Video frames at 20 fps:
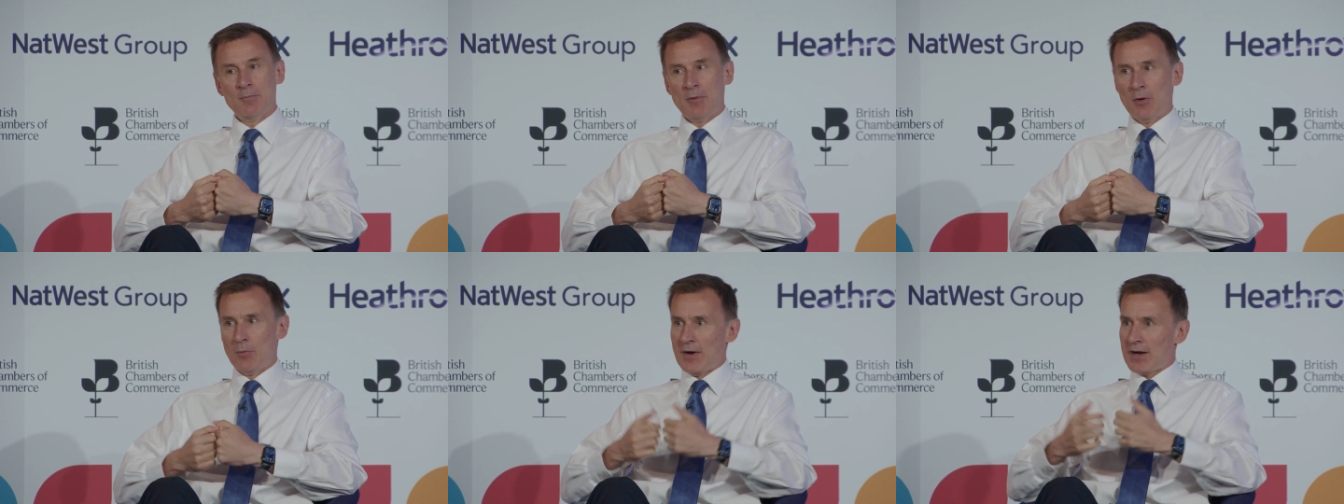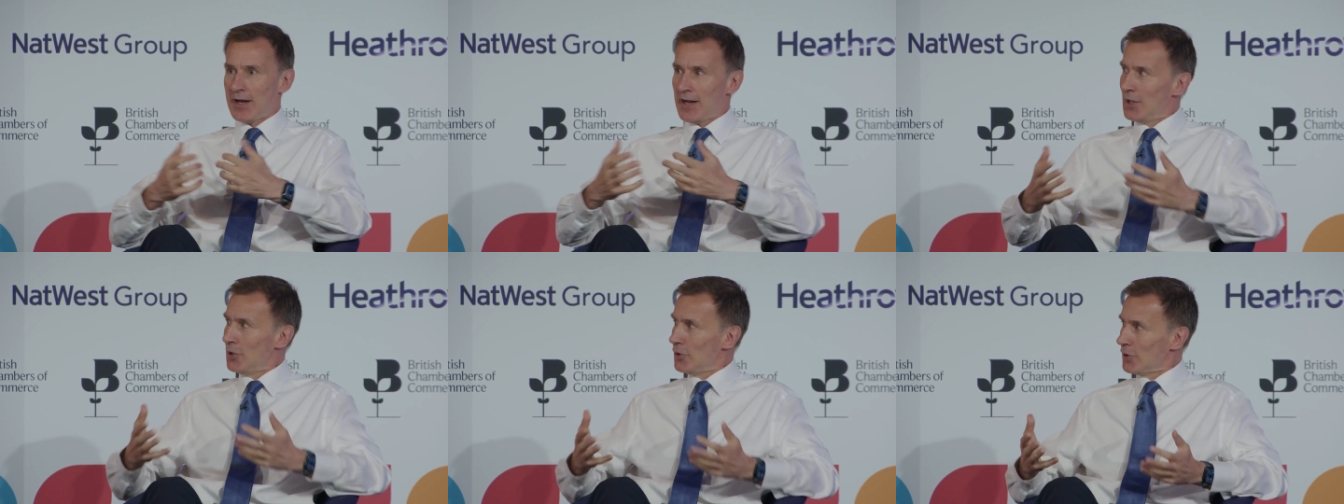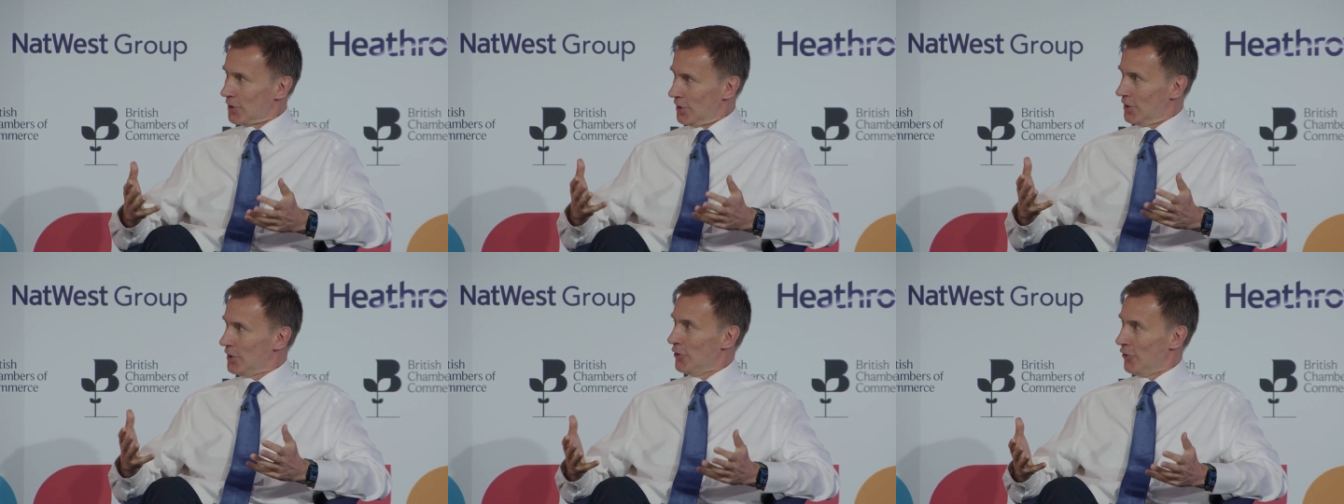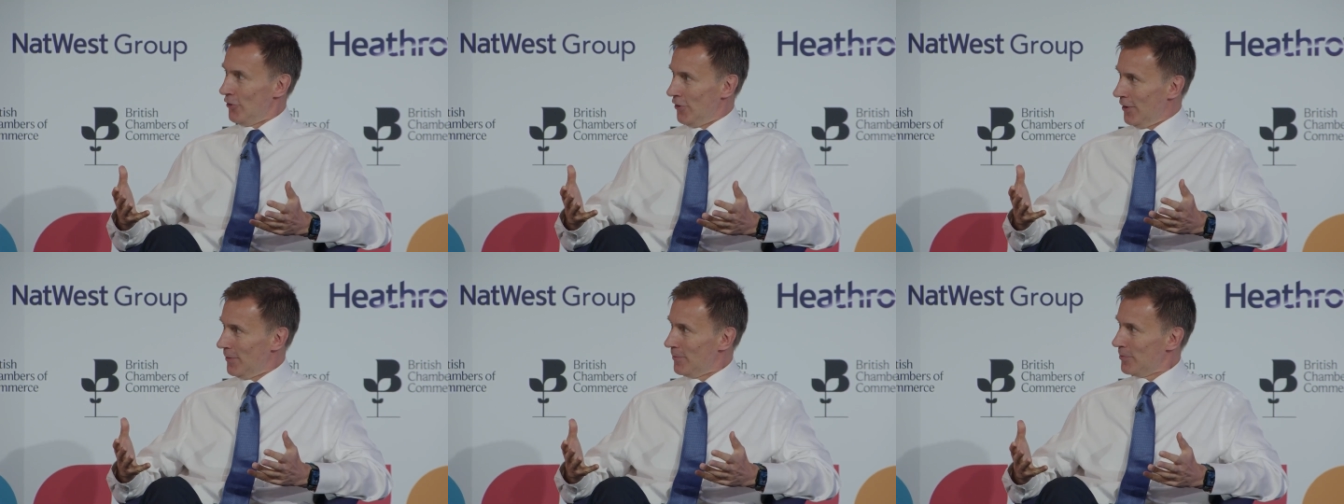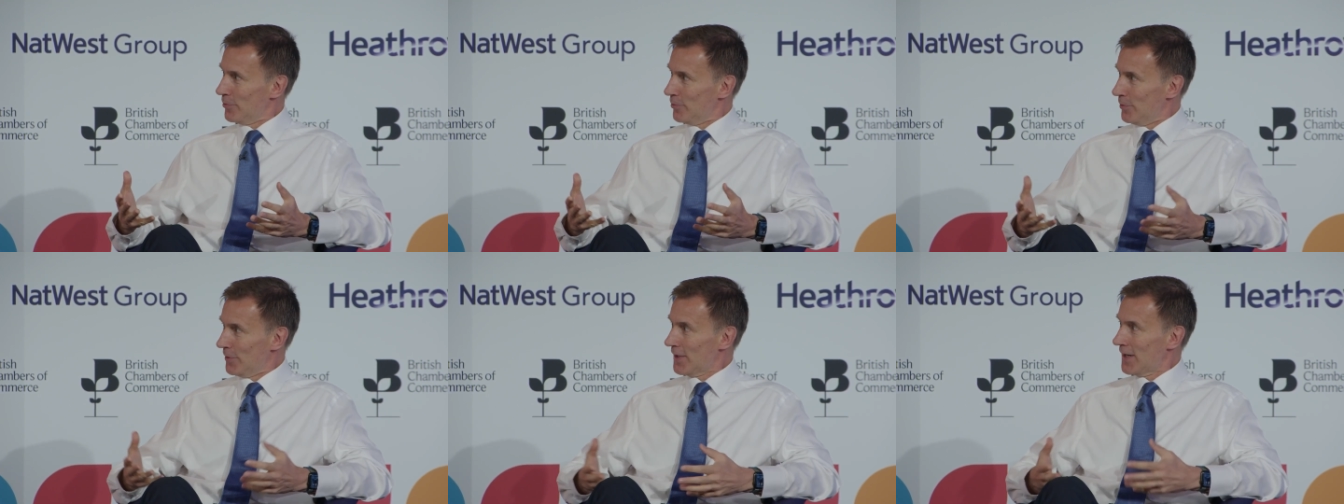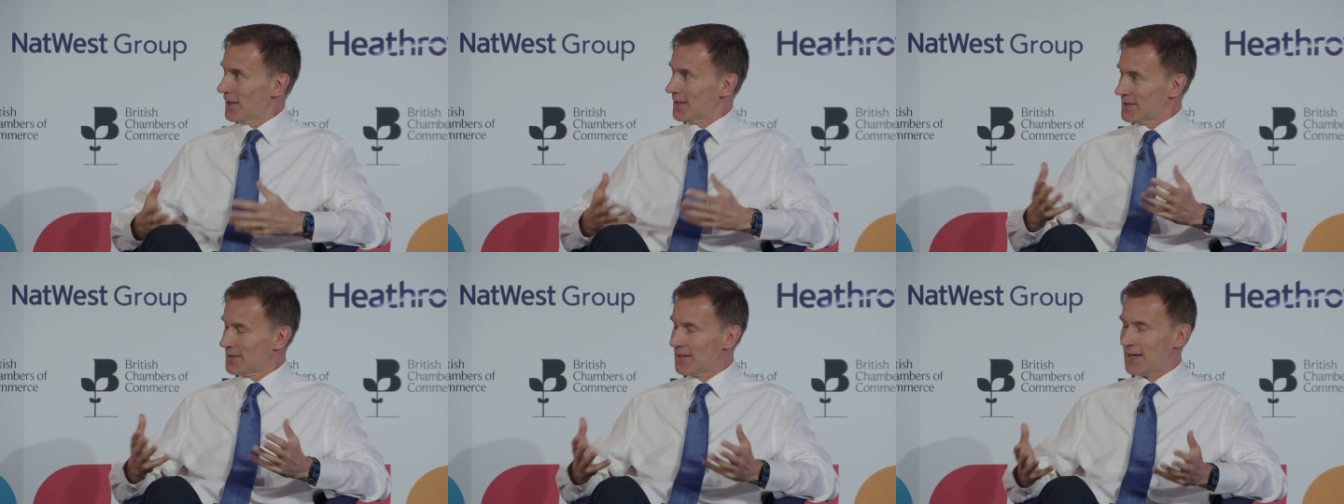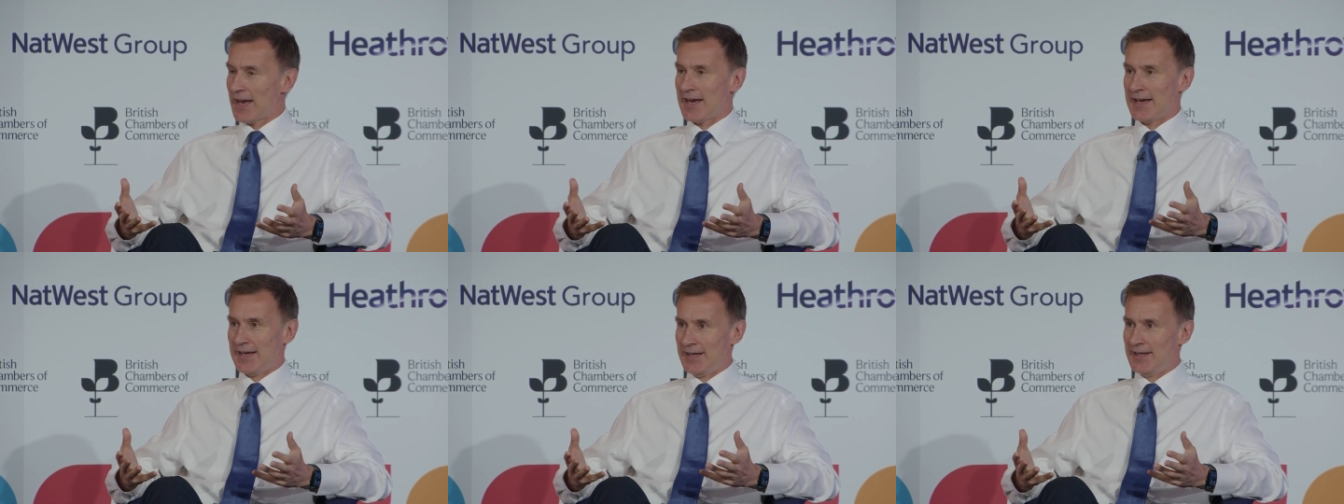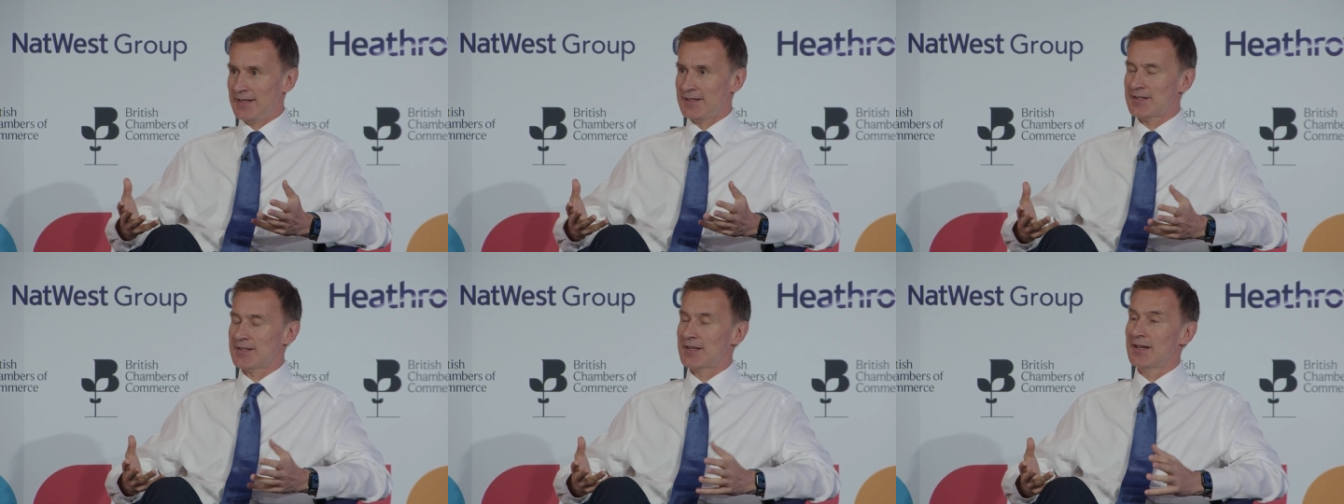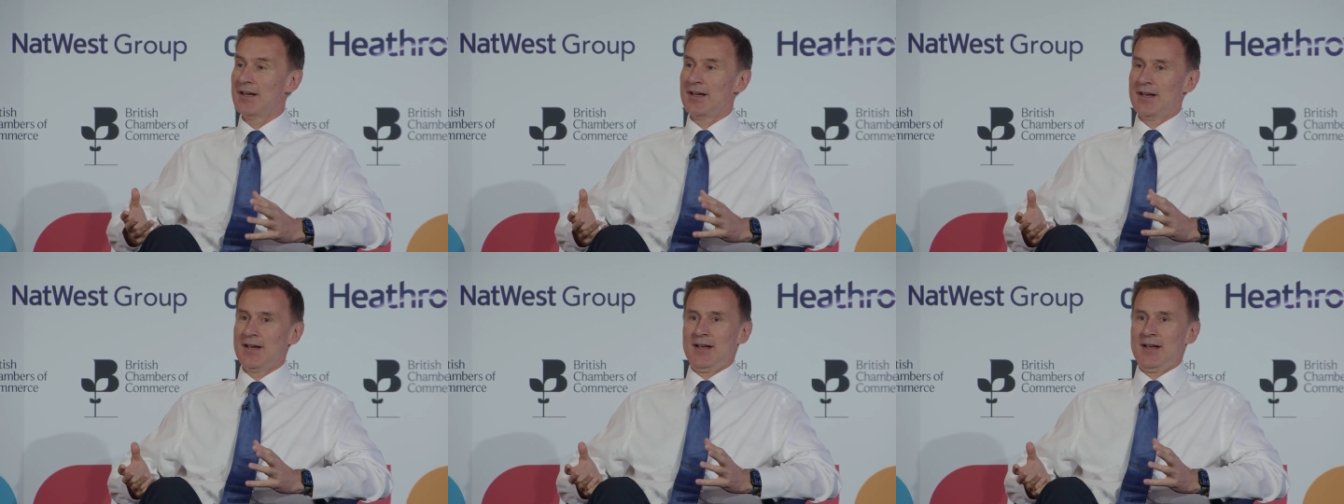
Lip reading: But when I look at Europe, what I say is